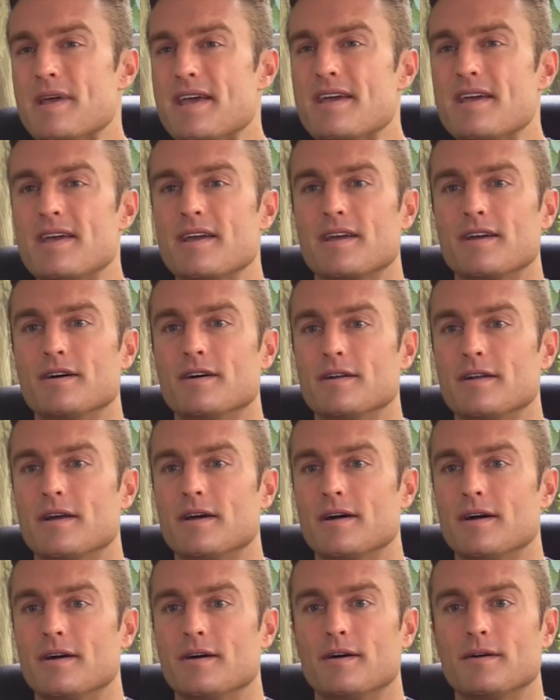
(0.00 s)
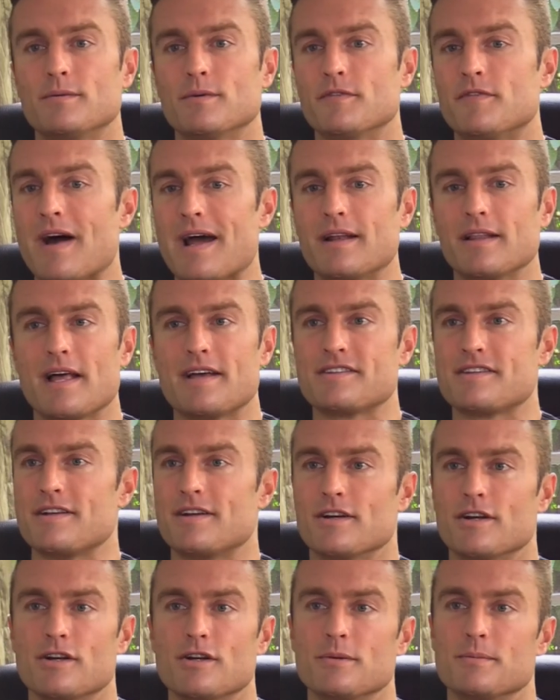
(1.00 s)
big on uh, revitalizing
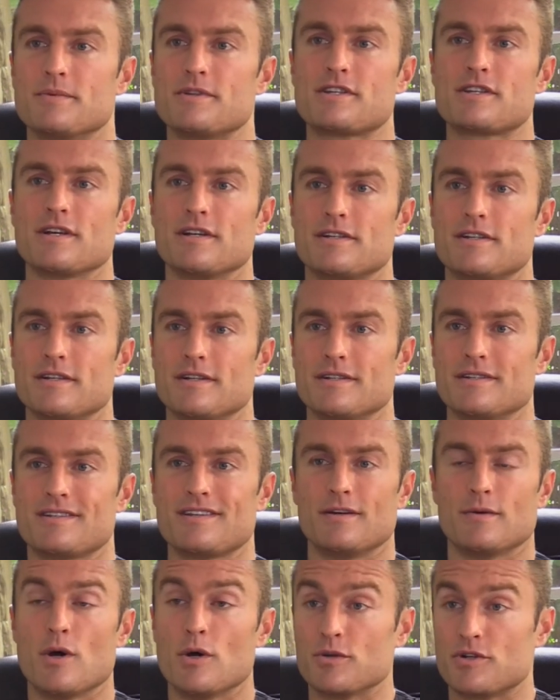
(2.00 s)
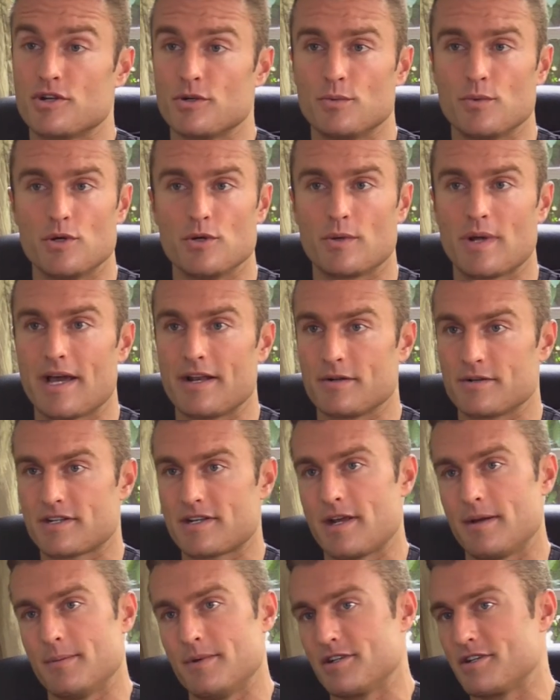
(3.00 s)
herbs such as you know ho shou wu,
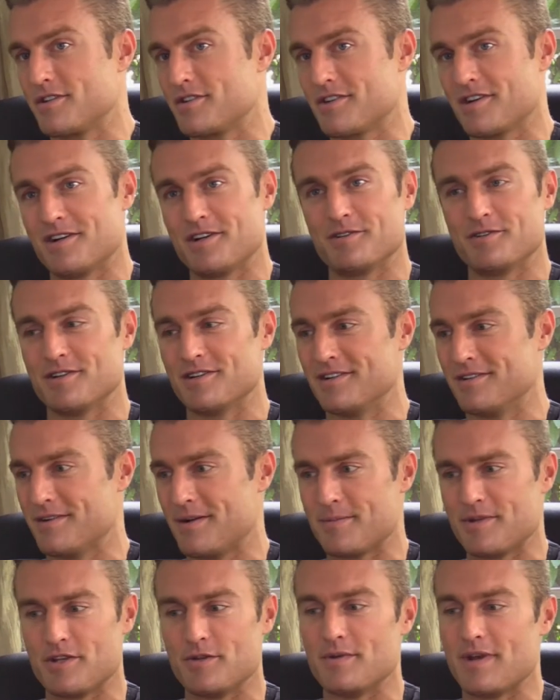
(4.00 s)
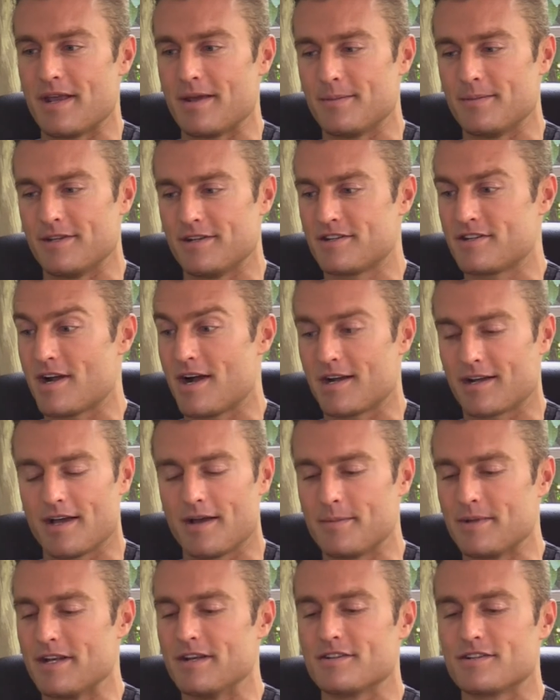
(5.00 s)
gynostemma, schizandra. I mean, you name it, chaga.
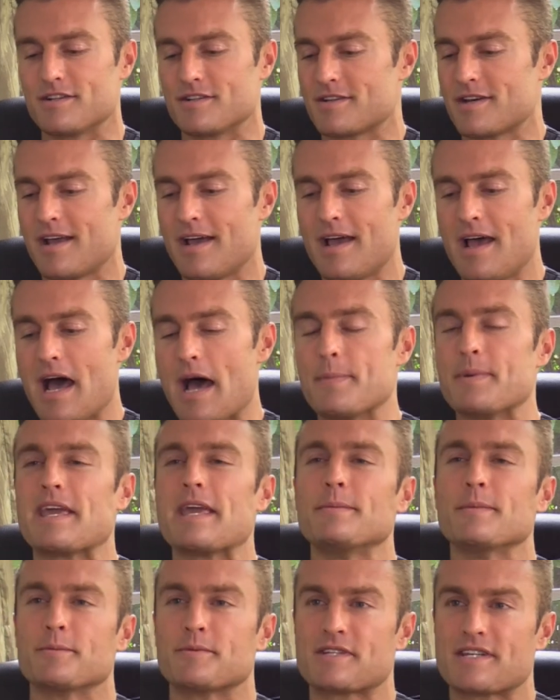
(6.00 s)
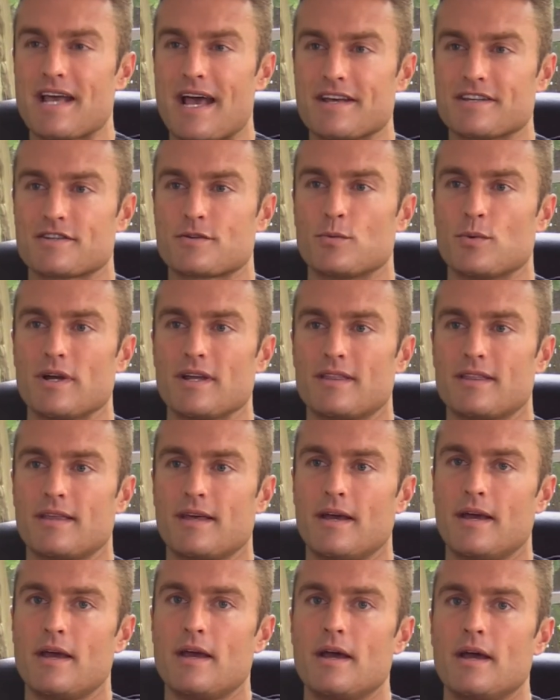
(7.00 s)
I mean, it's just I became obsessed
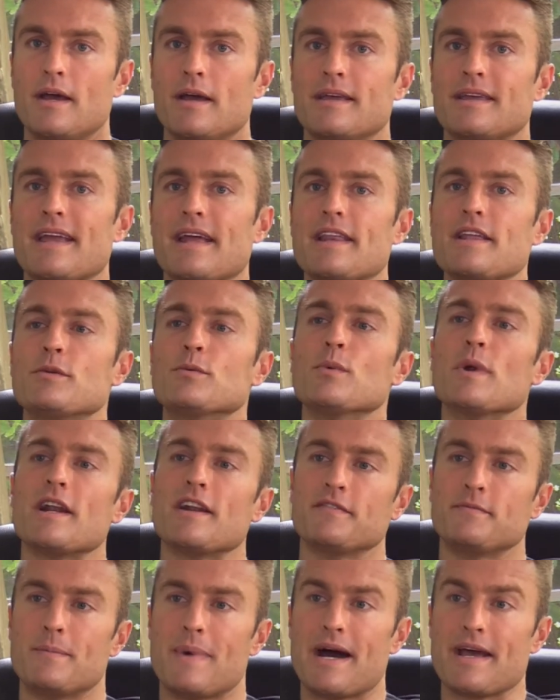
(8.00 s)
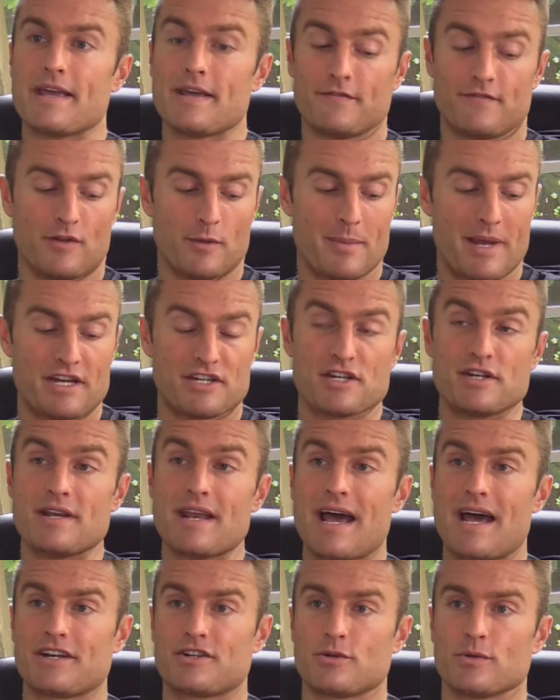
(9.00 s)
with getting rid of my inflammation
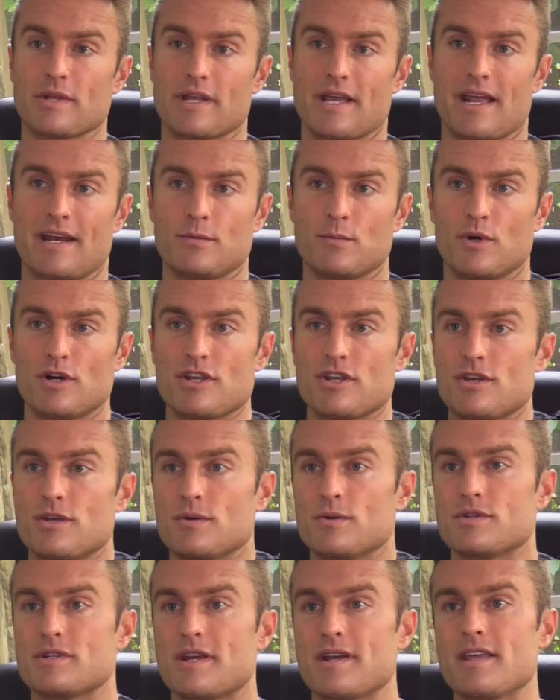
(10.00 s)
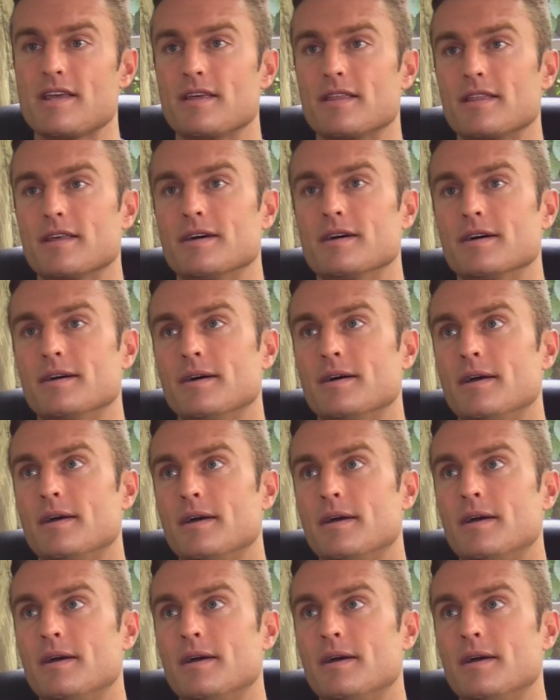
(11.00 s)
naturally. I didn't want to use any of the